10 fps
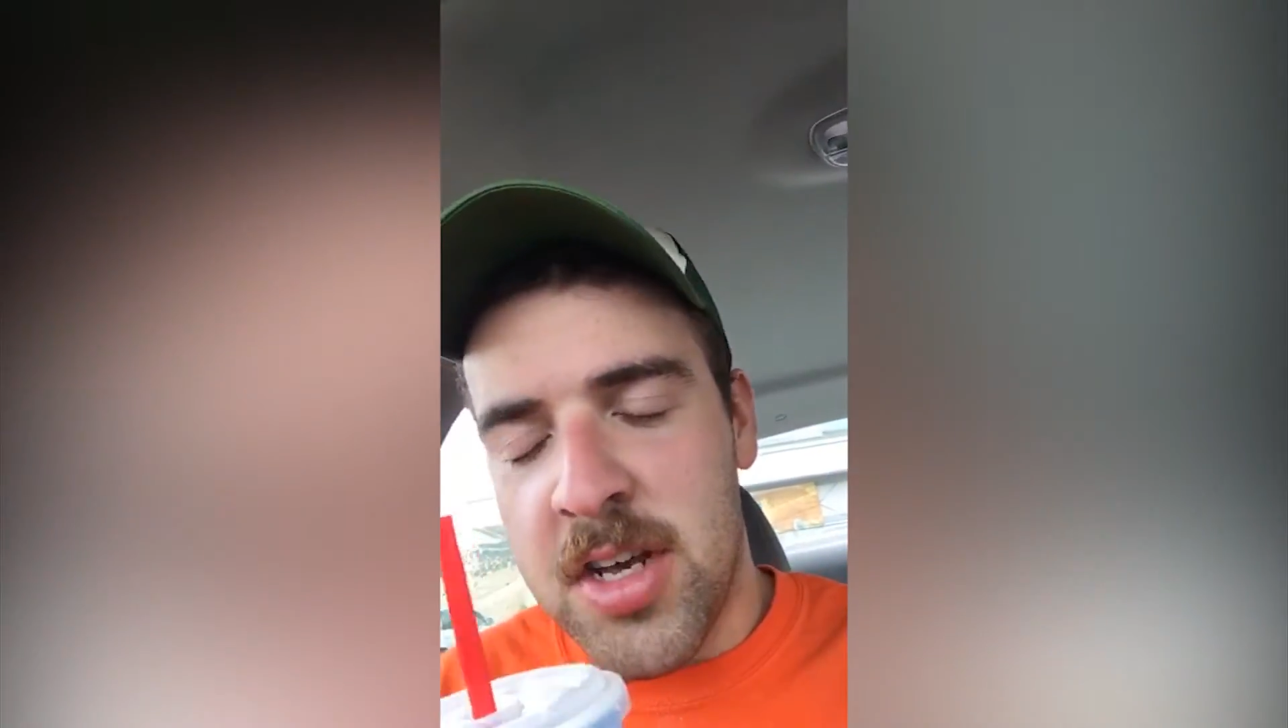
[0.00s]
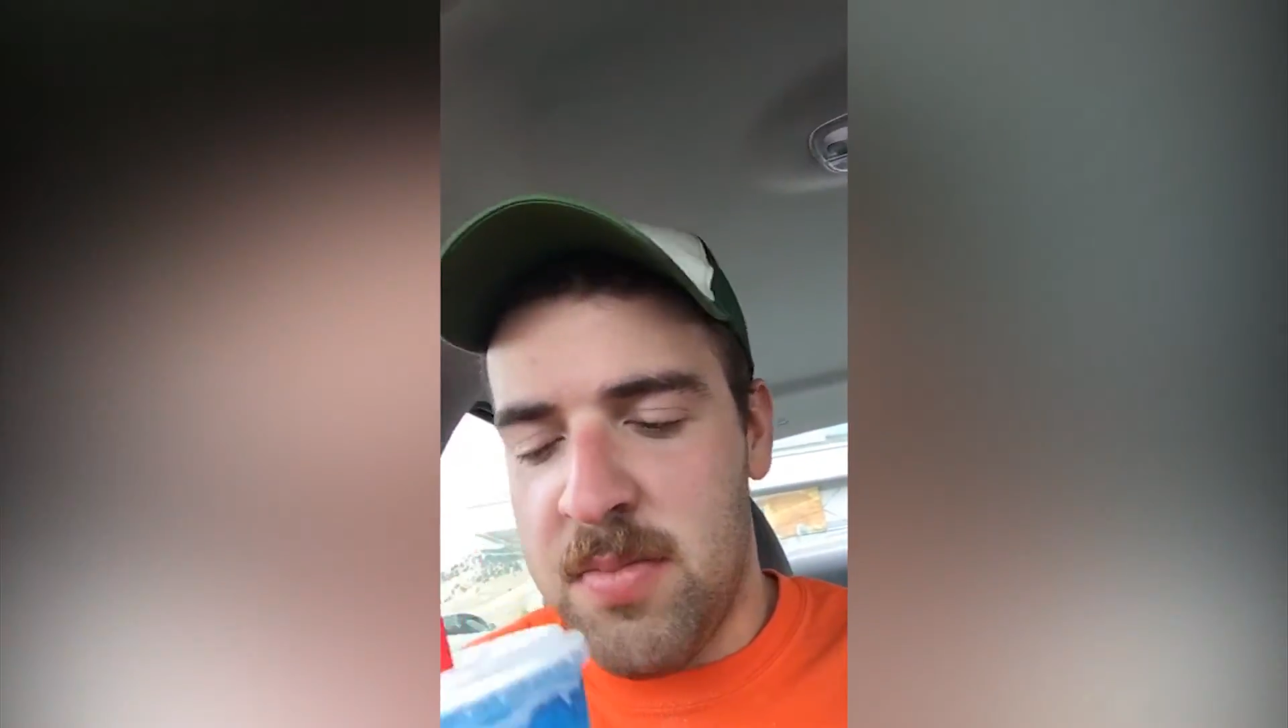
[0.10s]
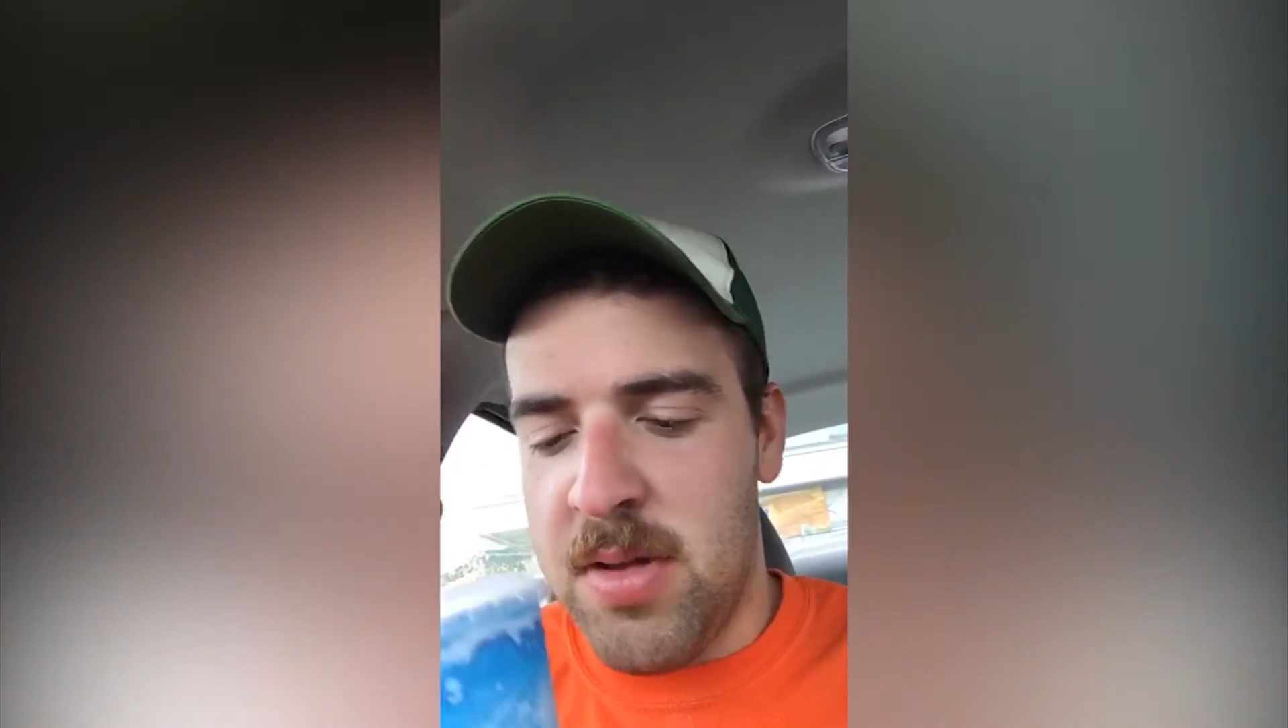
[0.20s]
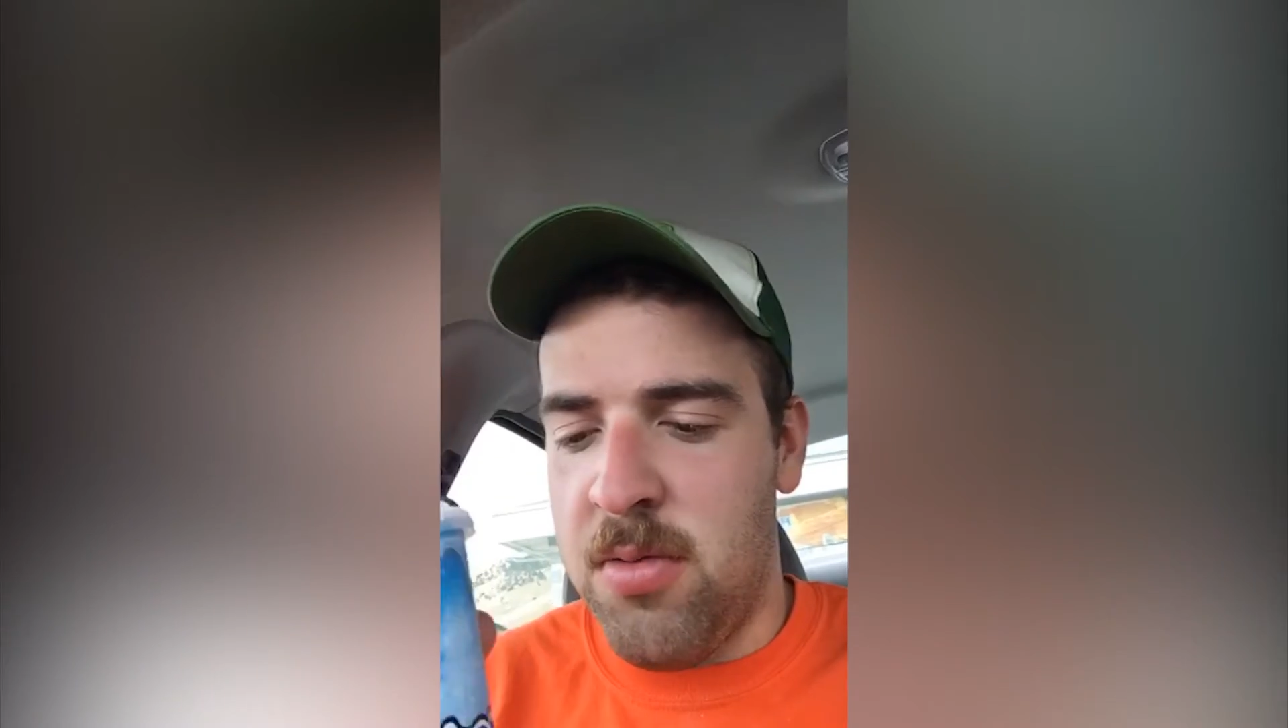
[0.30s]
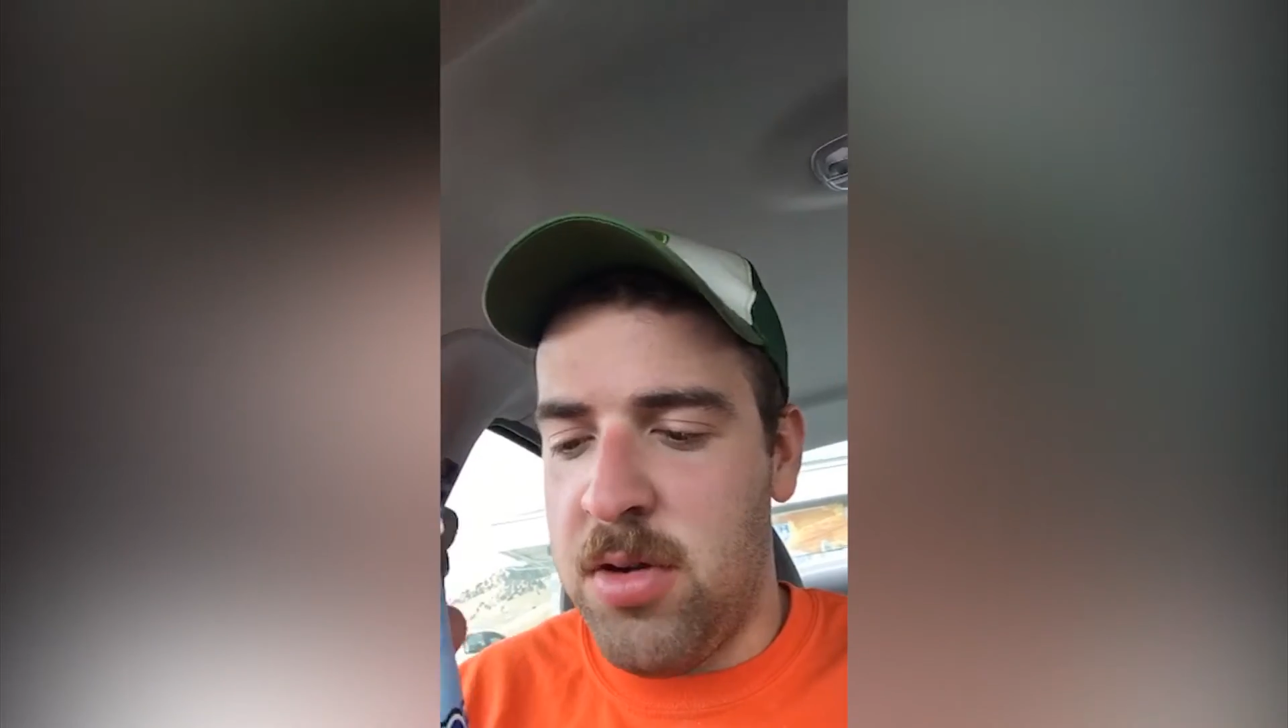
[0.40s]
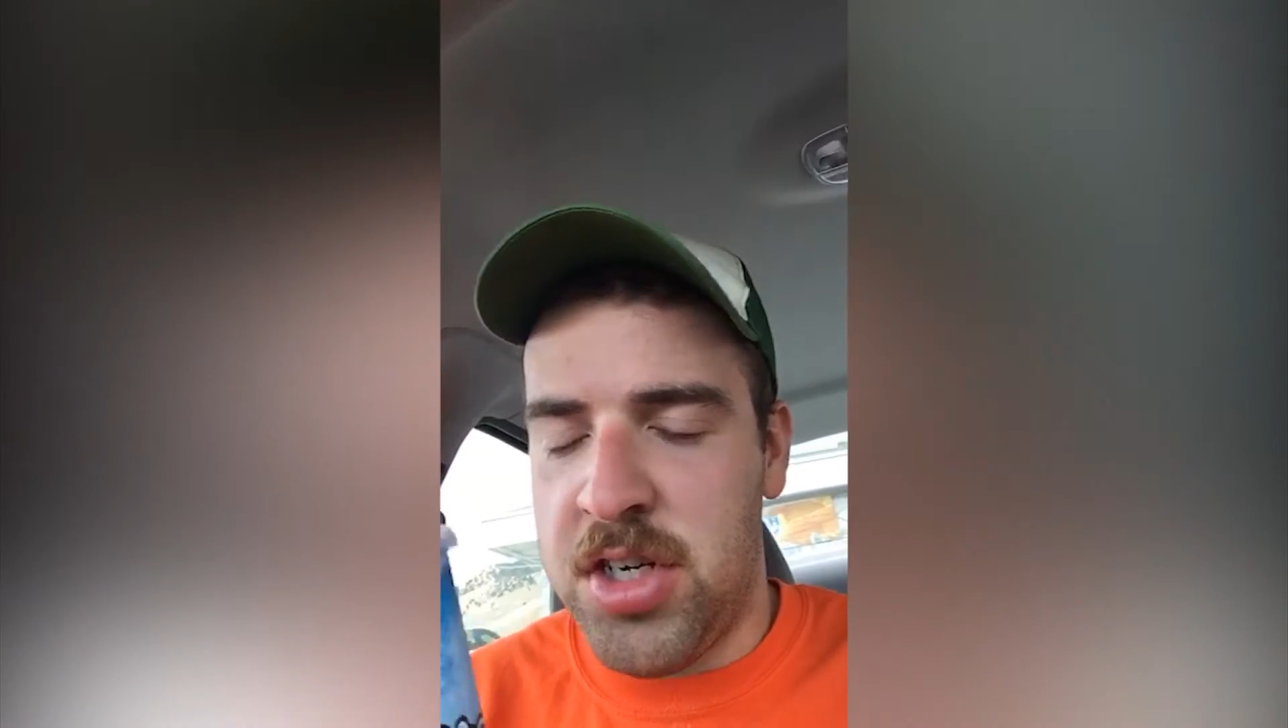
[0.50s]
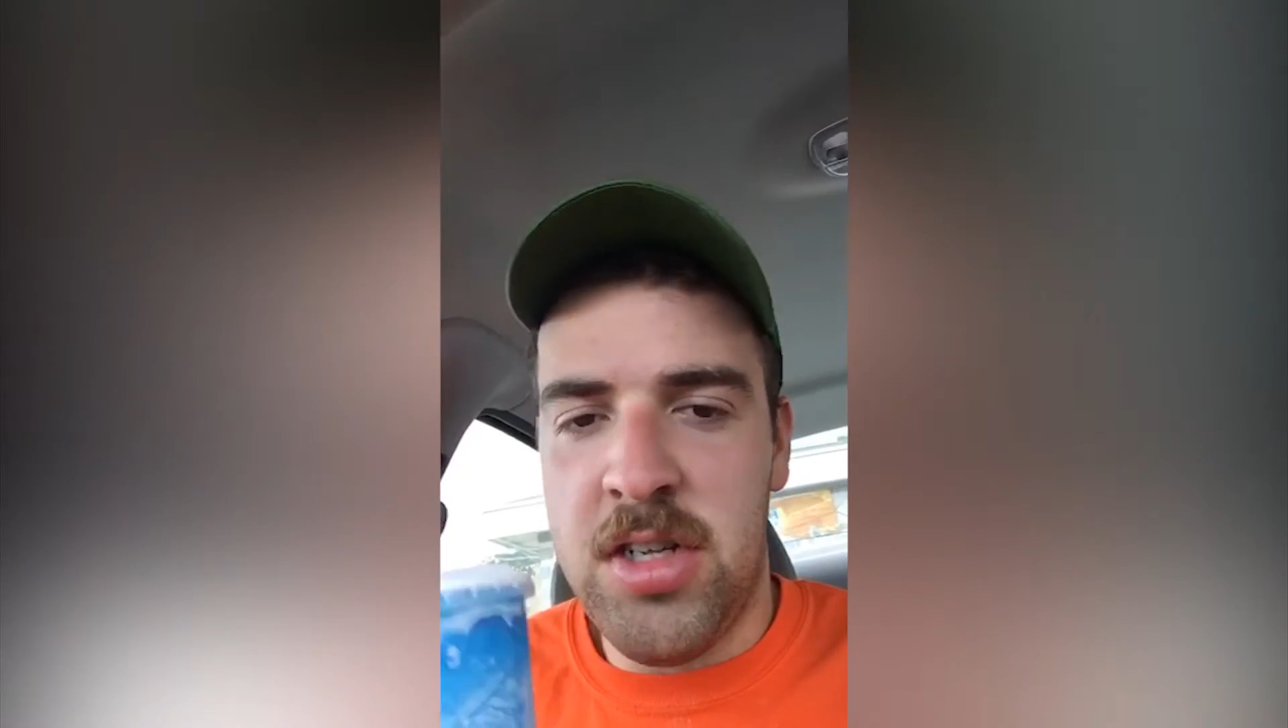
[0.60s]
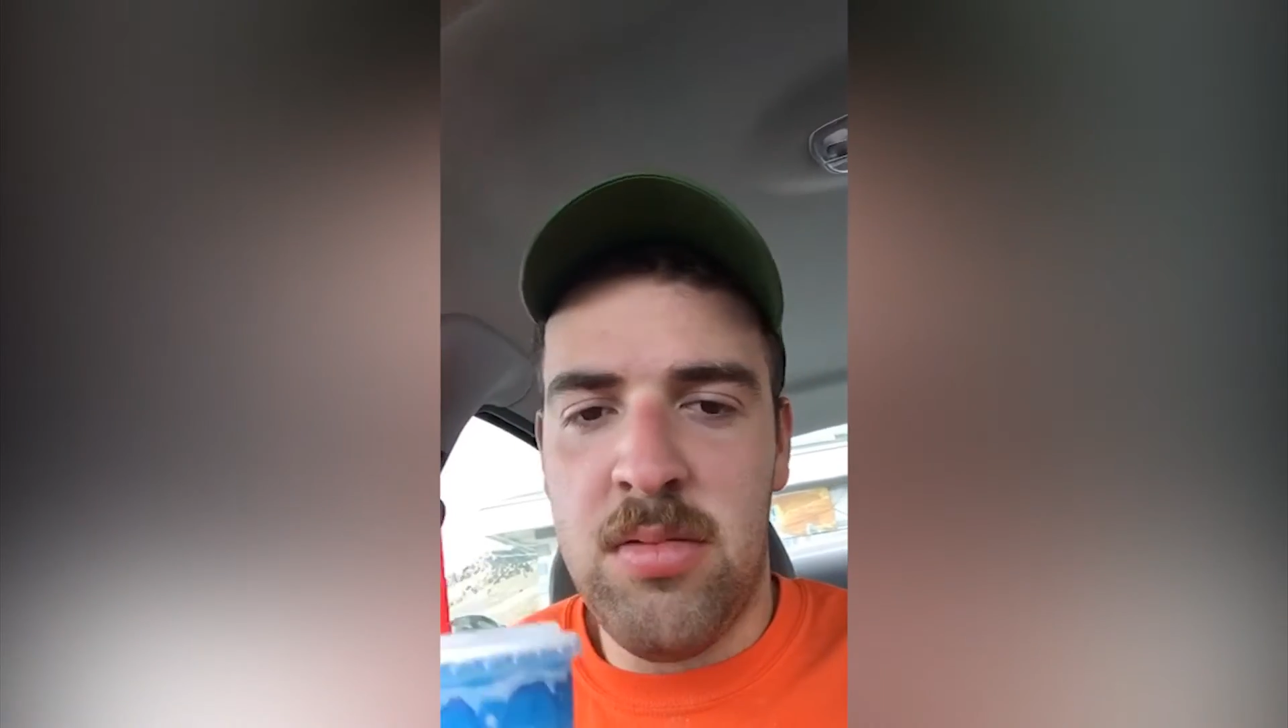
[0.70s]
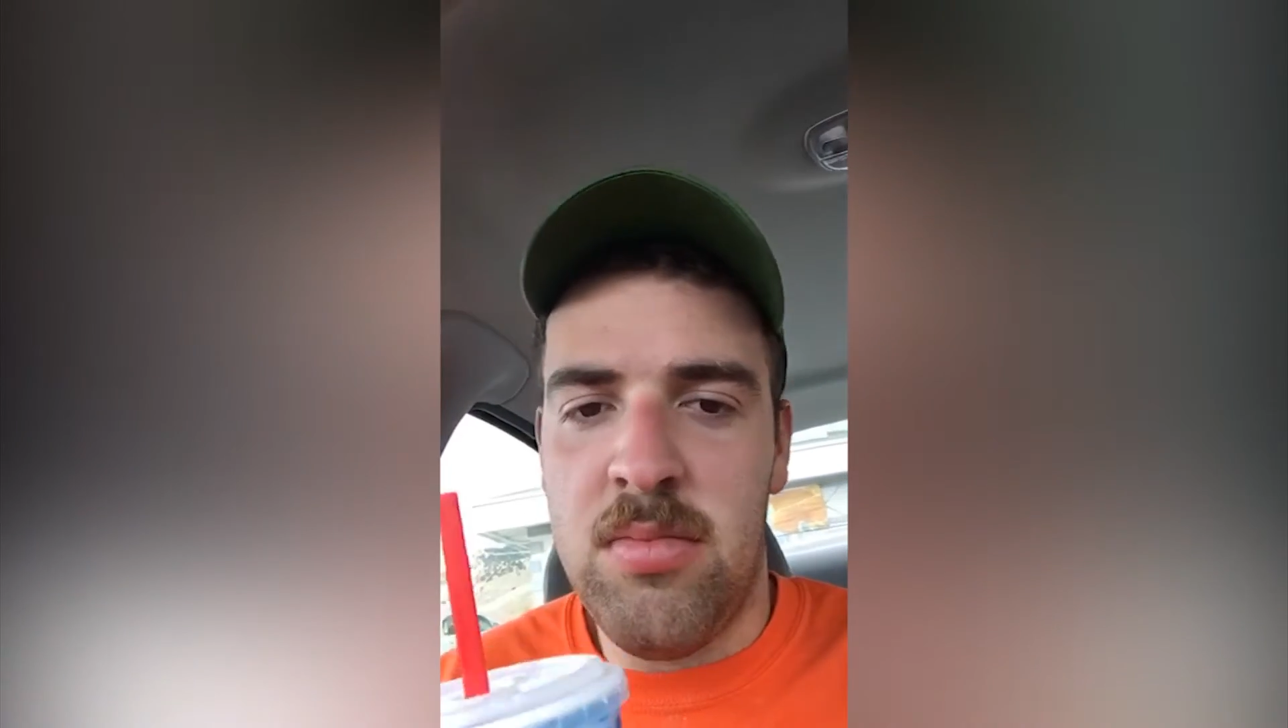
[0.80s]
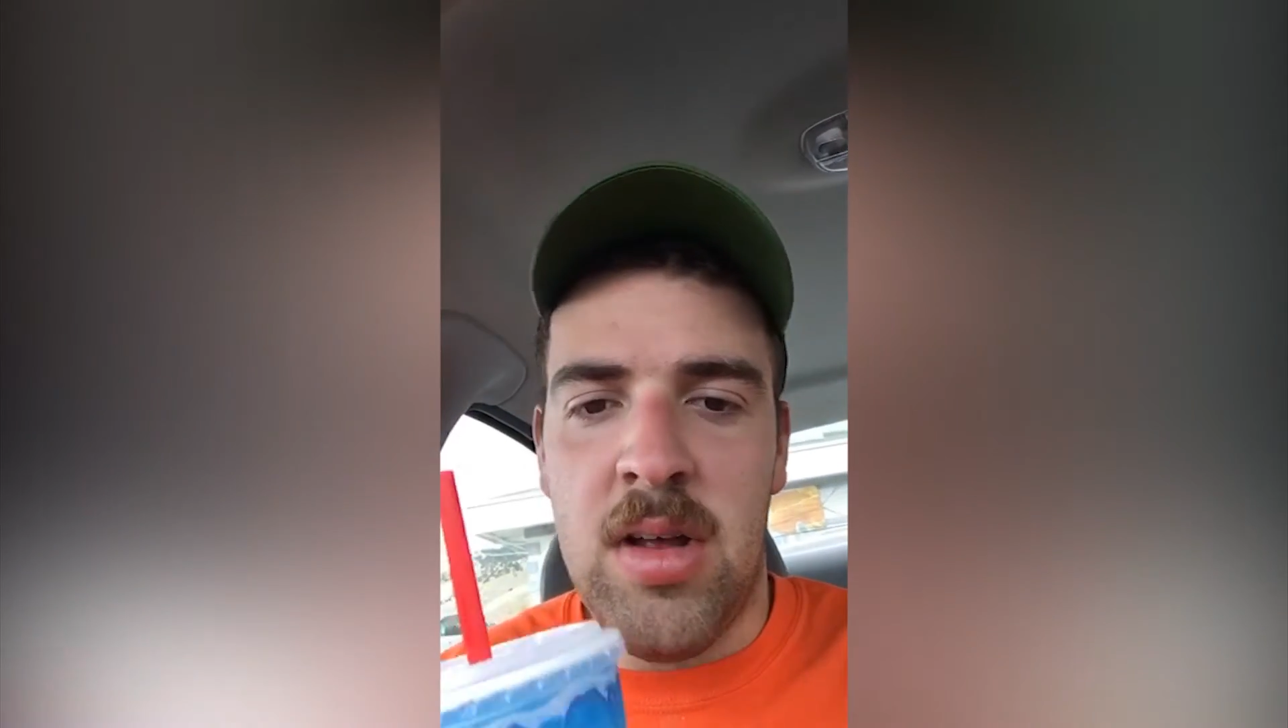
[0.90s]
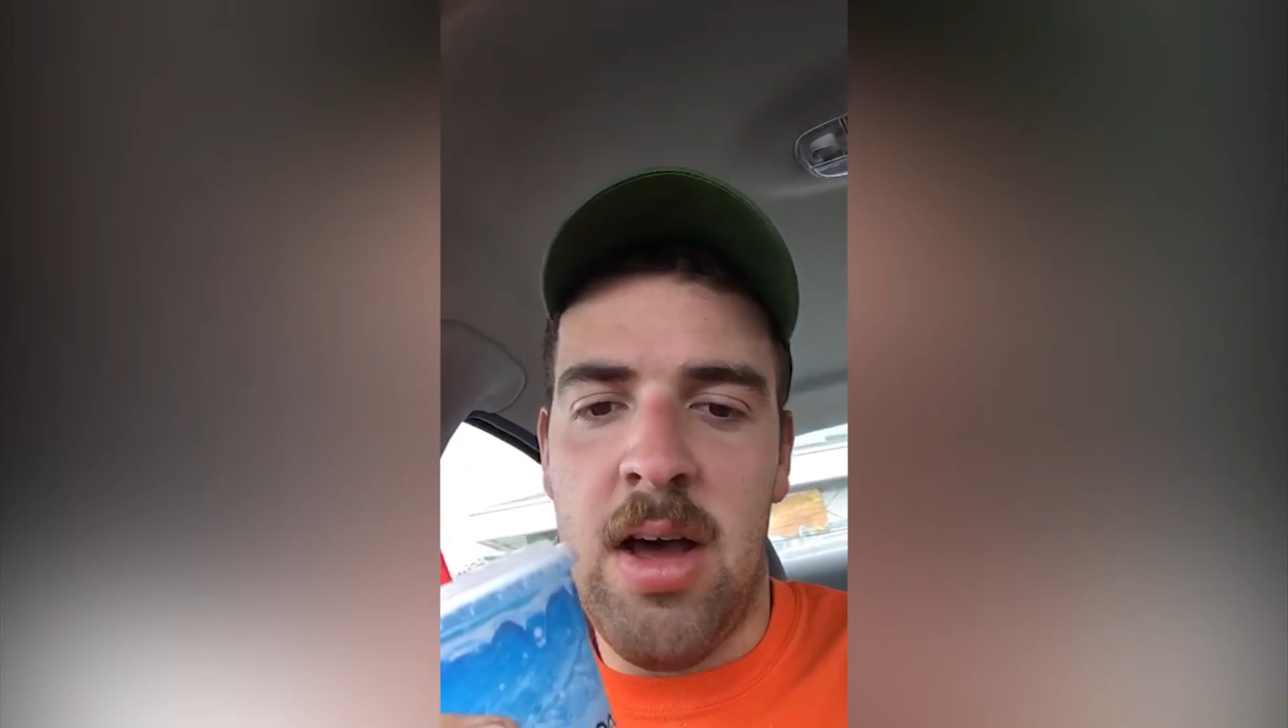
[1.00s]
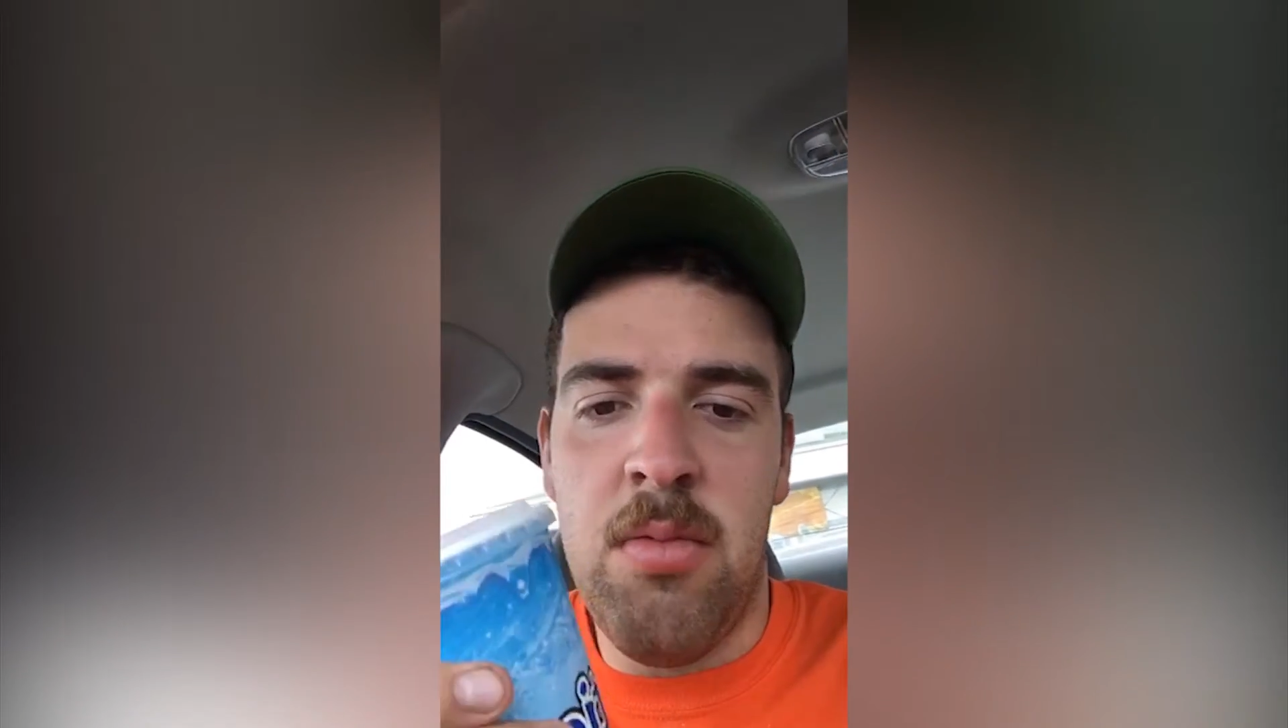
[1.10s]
I wish I would